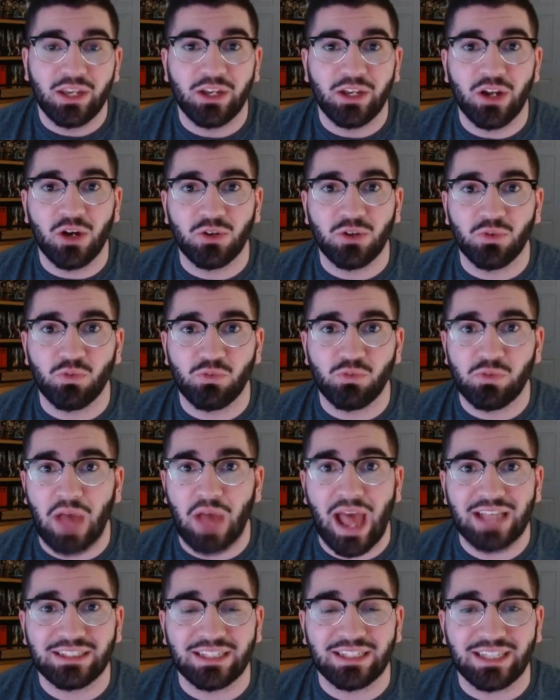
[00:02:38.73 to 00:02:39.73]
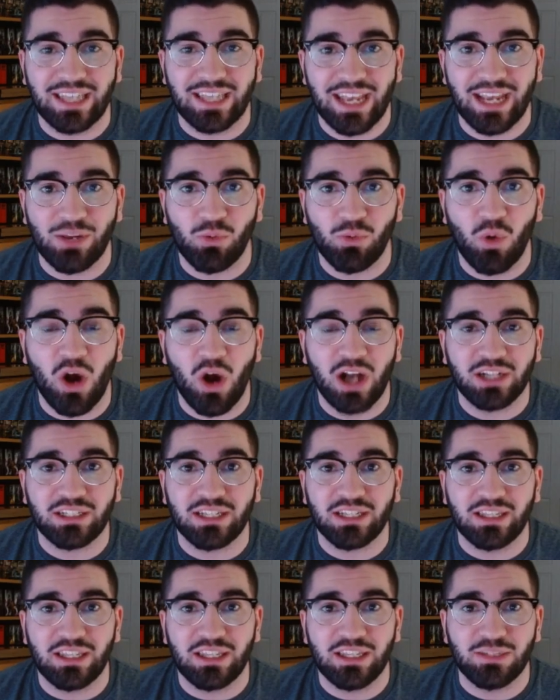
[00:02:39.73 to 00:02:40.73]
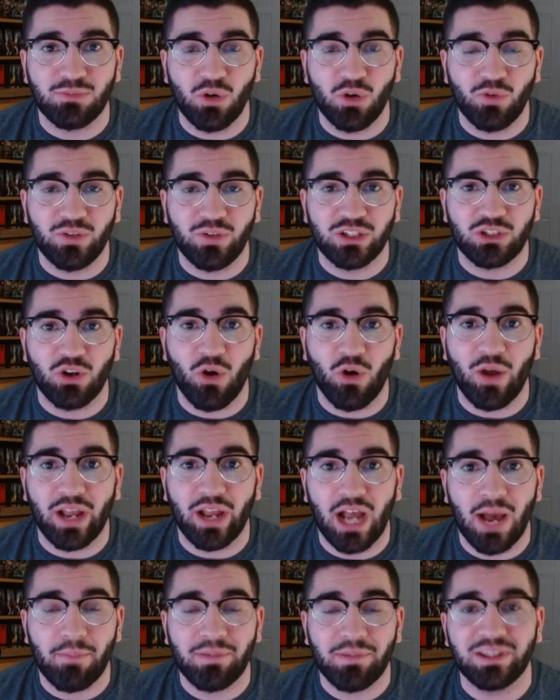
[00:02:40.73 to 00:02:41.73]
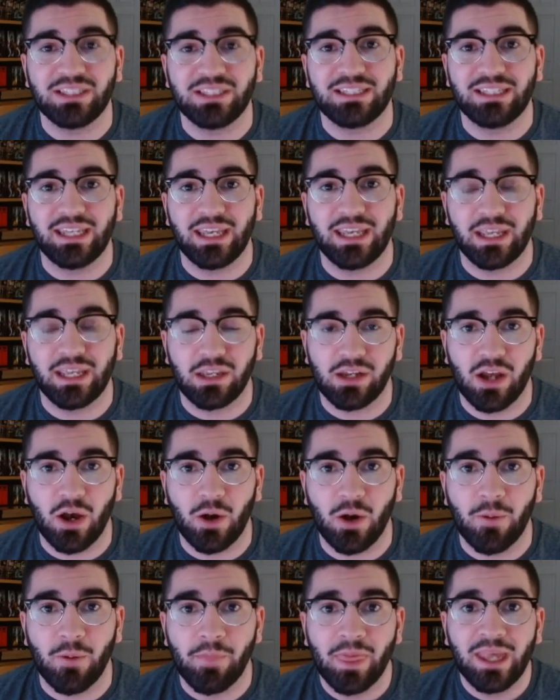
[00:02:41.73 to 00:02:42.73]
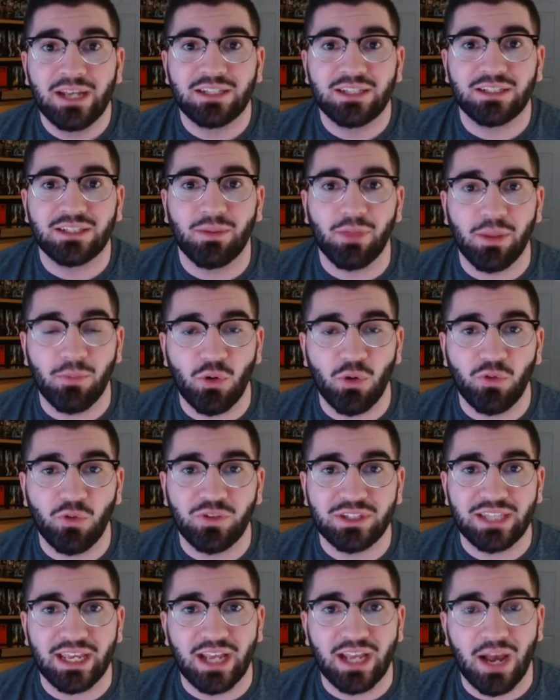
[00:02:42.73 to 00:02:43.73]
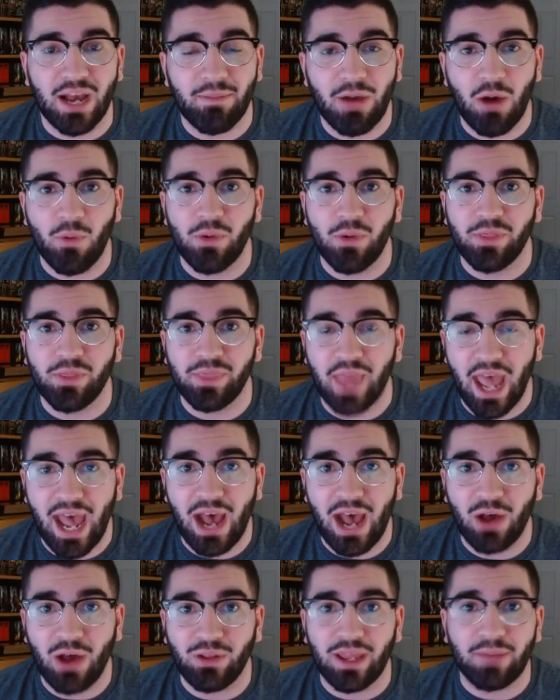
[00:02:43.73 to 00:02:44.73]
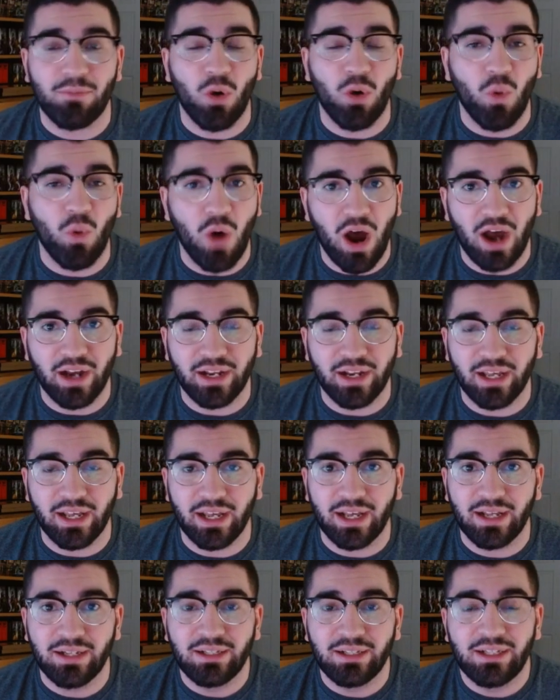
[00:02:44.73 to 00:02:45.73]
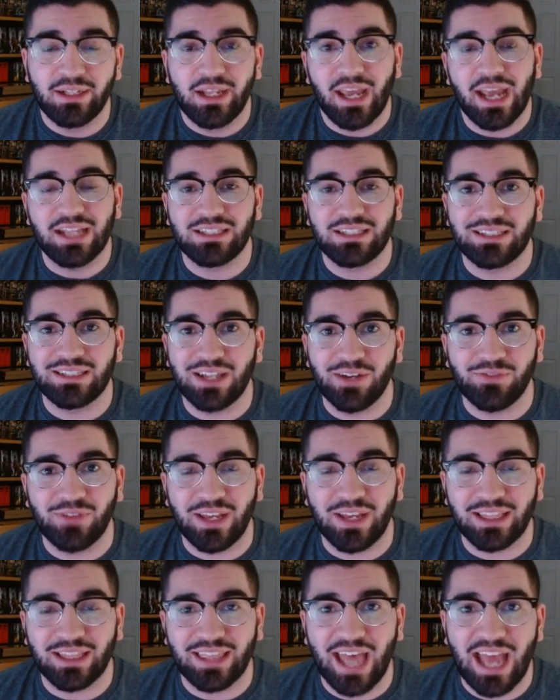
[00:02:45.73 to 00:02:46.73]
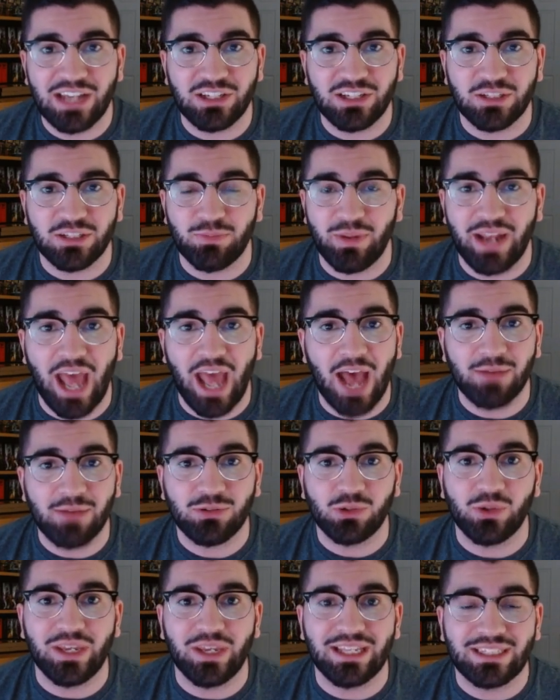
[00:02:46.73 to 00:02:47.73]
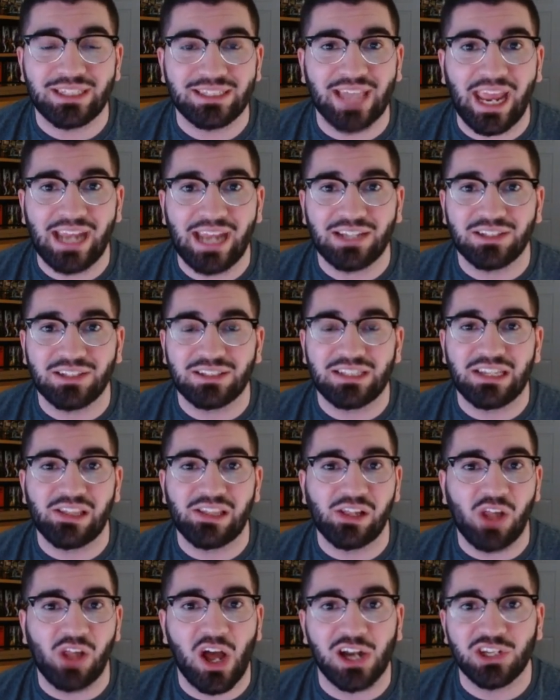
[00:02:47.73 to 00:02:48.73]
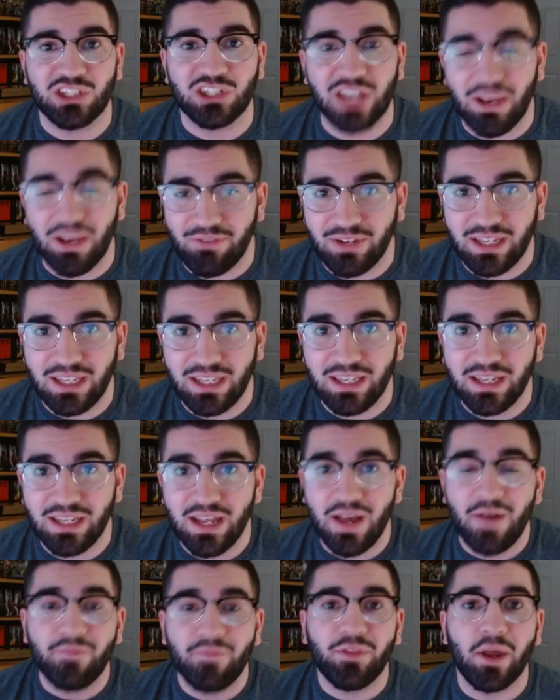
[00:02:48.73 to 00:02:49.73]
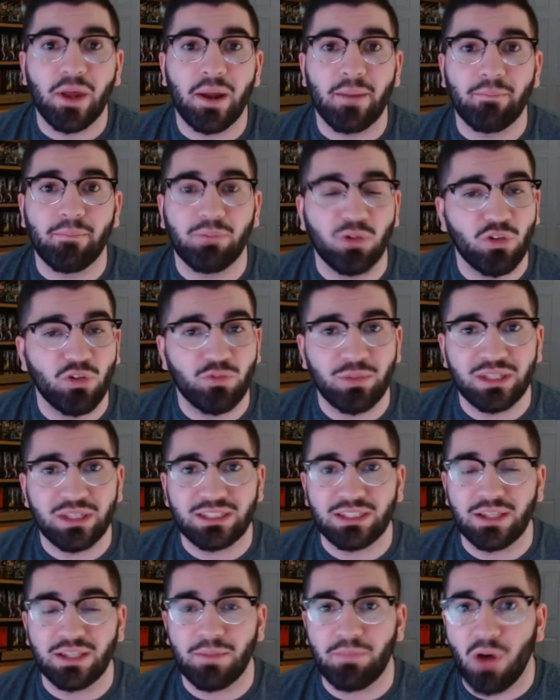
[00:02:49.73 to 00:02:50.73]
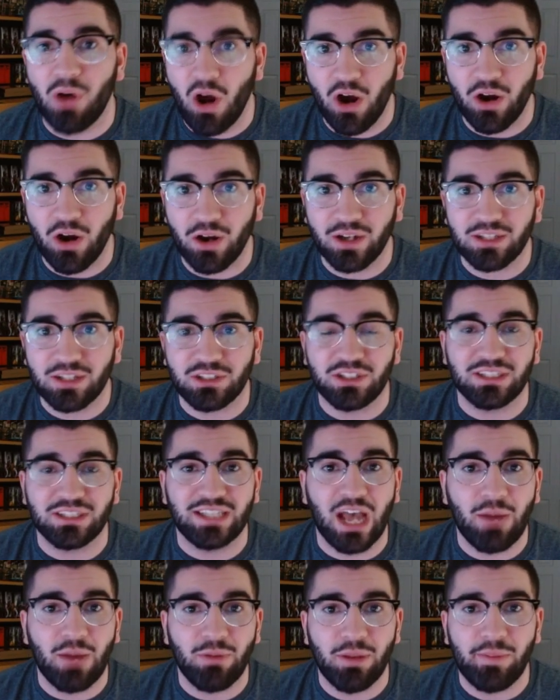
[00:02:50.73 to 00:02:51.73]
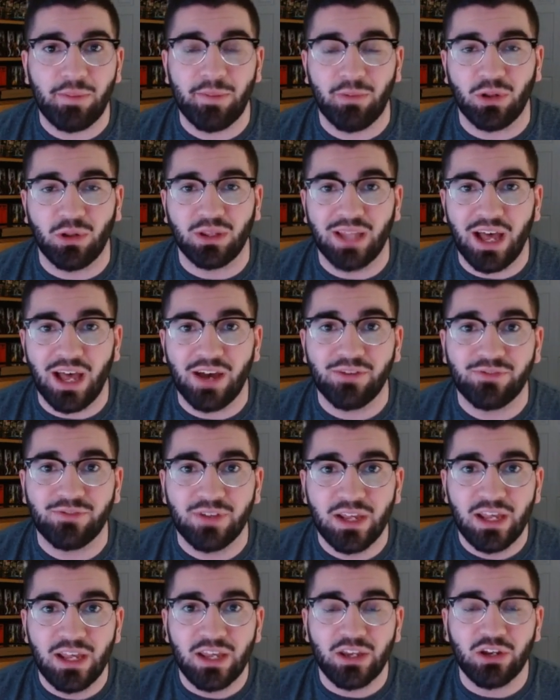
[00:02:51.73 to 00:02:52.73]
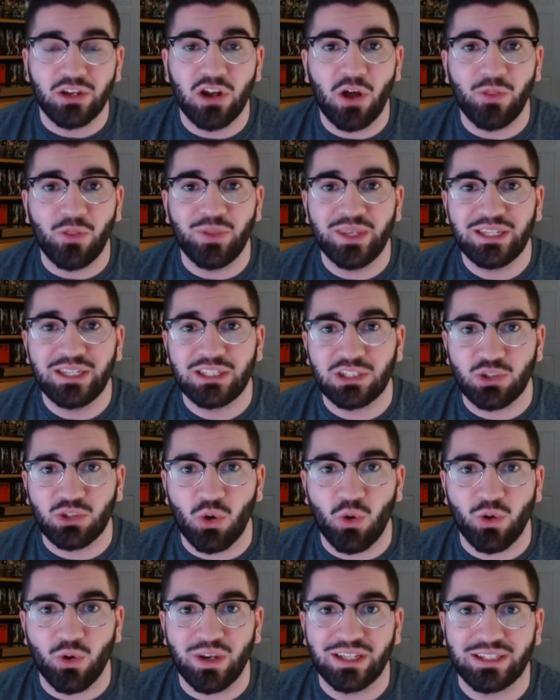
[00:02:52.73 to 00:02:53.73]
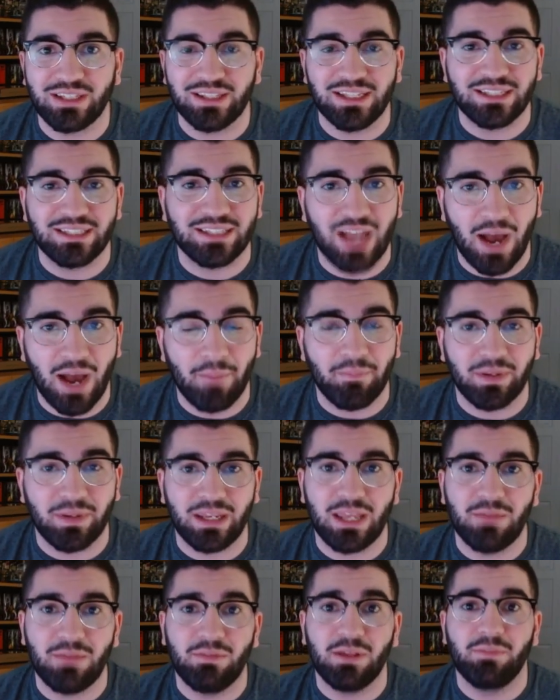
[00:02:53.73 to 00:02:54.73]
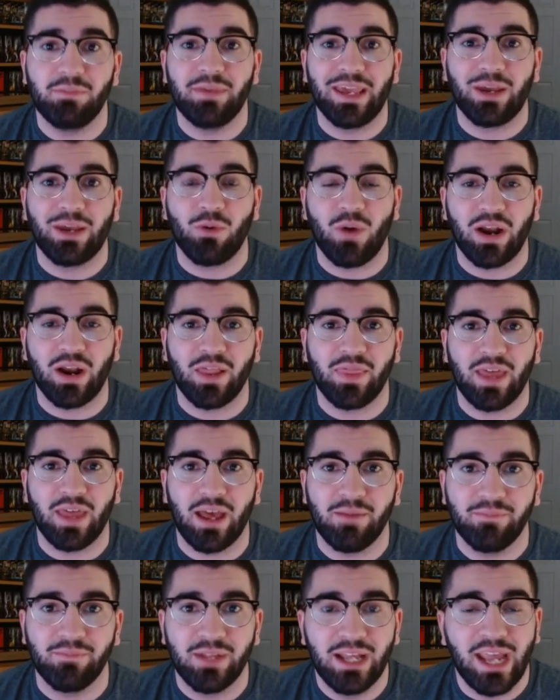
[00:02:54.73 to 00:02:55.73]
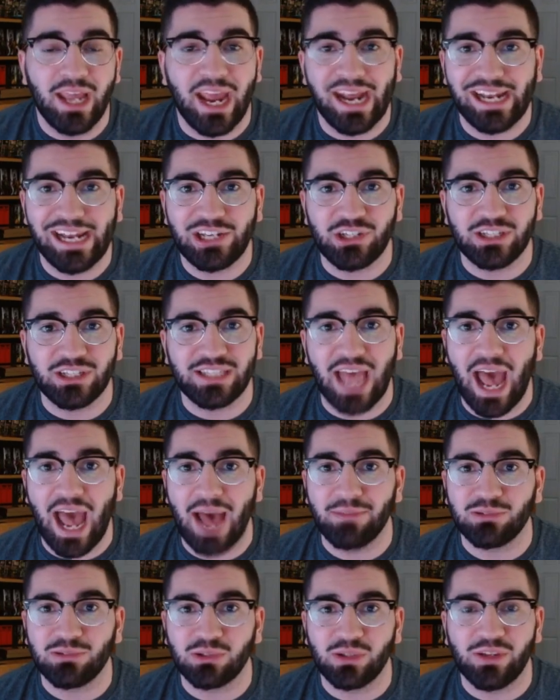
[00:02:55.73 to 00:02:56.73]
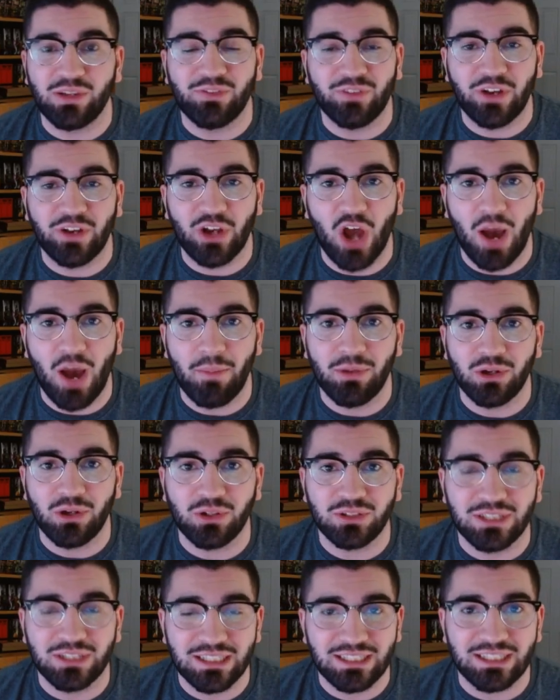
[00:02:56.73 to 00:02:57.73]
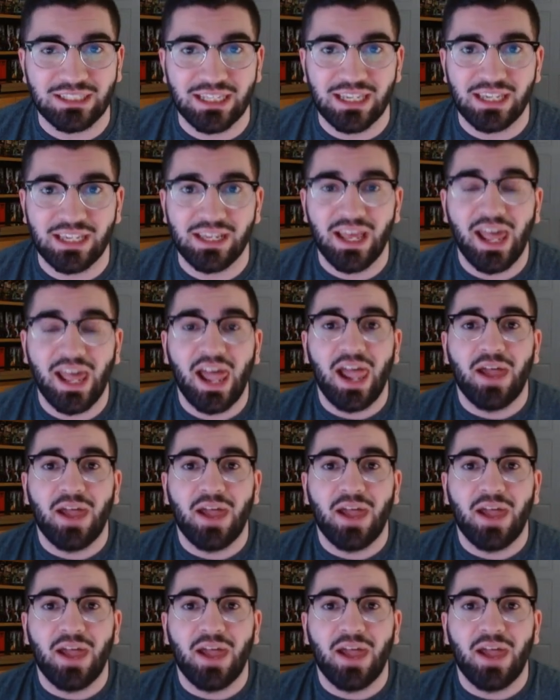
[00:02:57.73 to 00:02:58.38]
You know, as a kid watching these movies growing up and seeing, you know, some of the movies they come out with now, like Moana and stuff like that, it's just been absolutely insane to see the longevity, the improvements in the parks, just how many people love, you know, these stories in this company, me being one of them, and it's just absolutely phenomenal to see.